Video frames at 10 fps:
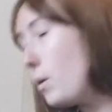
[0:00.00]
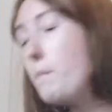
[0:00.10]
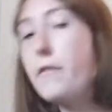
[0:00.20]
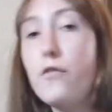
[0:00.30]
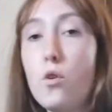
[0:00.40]
the
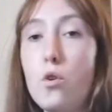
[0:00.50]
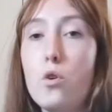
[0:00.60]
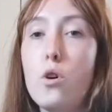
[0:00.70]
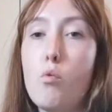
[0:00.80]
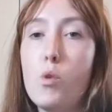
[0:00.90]
one
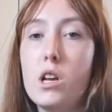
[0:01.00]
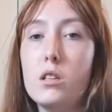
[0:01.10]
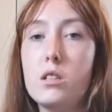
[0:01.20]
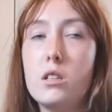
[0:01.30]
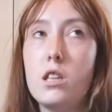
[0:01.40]
before
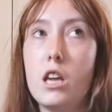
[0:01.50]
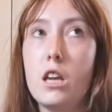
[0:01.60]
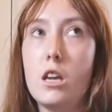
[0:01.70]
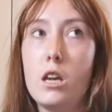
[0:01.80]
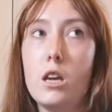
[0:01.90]
was
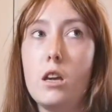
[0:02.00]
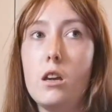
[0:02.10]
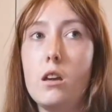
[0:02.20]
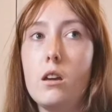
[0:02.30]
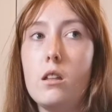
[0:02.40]

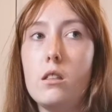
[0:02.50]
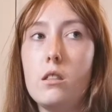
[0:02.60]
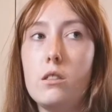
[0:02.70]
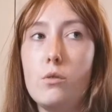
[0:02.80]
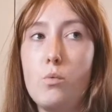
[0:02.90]
the
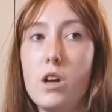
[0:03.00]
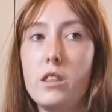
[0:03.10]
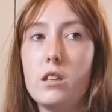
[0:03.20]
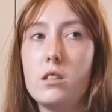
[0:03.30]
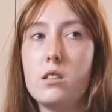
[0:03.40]

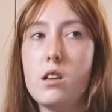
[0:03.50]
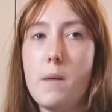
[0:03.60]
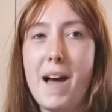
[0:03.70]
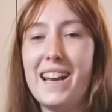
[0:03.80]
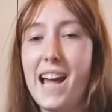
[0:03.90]
one that's
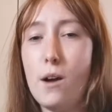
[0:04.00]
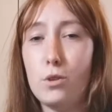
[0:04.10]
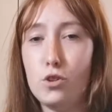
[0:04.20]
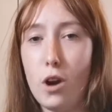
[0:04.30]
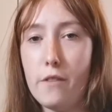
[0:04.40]
about an
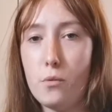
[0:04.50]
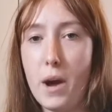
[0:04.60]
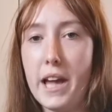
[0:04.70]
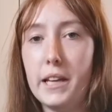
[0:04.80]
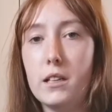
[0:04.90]
hour drive
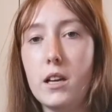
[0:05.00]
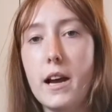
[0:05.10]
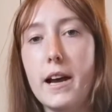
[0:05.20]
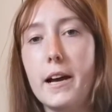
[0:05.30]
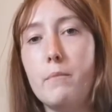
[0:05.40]
away.
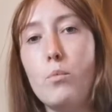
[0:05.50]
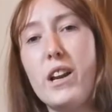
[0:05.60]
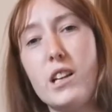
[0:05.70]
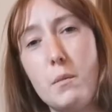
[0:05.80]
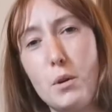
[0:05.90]

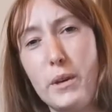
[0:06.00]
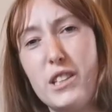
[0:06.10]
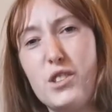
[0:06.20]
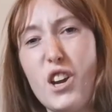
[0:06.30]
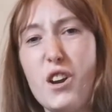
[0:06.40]
Went a couple of
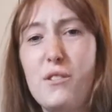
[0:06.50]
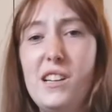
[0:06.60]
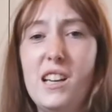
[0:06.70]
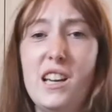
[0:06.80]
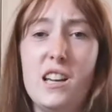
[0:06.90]
weeks
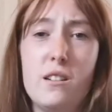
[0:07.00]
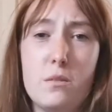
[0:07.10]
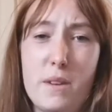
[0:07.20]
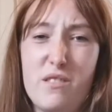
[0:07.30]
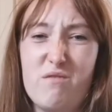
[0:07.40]
ago. It
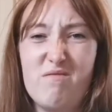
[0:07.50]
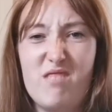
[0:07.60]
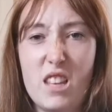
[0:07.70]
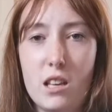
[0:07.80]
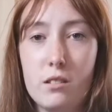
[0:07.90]
was a bit
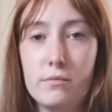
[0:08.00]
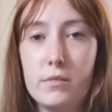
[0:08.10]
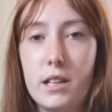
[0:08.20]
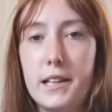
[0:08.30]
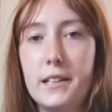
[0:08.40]
meh.
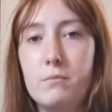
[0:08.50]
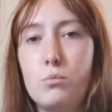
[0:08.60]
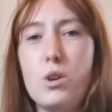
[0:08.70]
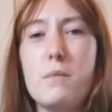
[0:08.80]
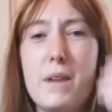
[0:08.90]

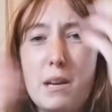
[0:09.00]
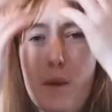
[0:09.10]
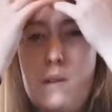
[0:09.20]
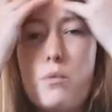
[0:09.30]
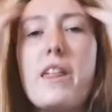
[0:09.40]
Weren't
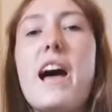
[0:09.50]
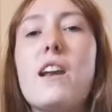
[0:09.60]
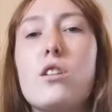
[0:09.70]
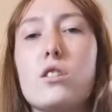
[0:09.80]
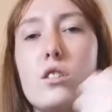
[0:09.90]
many people
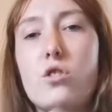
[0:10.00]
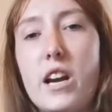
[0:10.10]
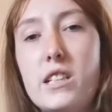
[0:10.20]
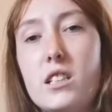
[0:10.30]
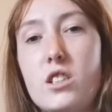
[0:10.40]
there, lots of
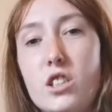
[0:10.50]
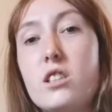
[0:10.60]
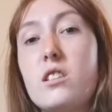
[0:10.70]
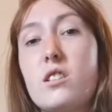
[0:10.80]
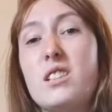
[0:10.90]
traders
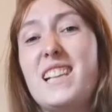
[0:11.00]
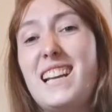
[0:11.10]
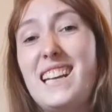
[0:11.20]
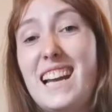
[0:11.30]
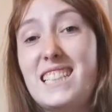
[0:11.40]
just sort of
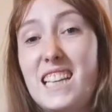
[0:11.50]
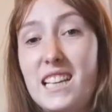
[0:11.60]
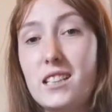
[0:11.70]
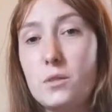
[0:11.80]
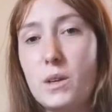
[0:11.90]
selling
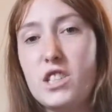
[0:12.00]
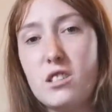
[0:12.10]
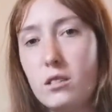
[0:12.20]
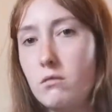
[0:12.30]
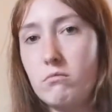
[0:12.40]
antiques, which
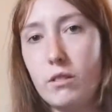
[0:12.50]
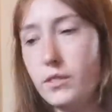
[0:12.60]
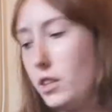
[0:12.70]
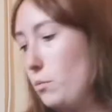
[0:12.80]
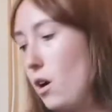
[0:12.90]
isn't
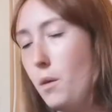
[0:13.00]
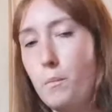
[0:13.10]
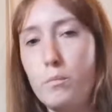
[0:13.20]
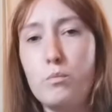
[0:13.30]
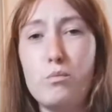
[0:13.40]
obviously what
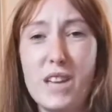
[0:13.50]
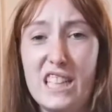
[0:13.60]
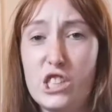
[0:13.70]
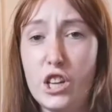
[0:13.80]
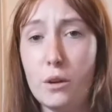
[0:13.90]
I'm
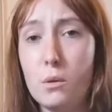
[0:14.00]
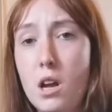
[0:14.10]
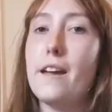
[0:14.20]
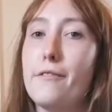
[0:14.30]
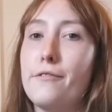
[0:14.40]
into.
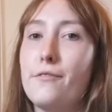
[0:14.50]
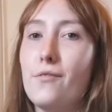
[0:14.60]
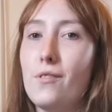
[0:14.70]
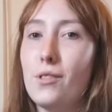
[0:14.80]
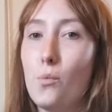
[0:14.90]
If
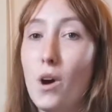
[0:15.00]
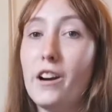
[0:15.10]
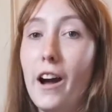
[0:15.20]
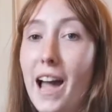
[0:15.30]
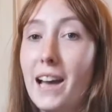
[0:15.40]
the
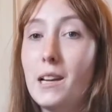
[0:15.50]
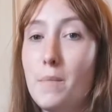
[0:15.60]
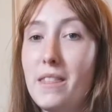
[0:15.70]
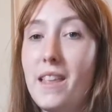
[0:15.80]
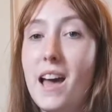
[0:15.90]
one guy hadn't
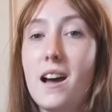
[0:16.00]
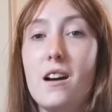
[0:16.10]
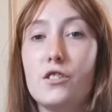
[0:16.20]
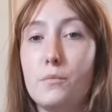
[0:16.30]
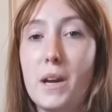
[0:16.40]
have been
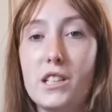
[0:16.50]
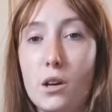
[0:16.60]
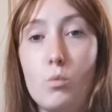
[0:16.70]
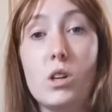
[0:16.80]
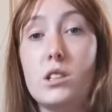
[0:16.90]
there, I'd have picked
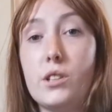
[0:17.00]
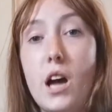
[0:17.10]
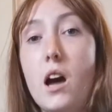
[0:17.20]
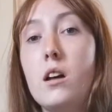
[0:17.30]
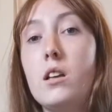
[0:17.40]
up one
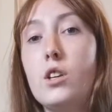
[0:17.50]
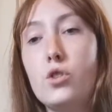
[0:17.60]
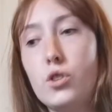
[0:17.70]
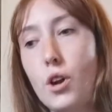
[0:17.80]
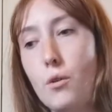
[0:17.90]
skirt,
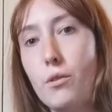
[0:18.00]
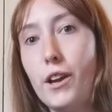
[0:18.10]
so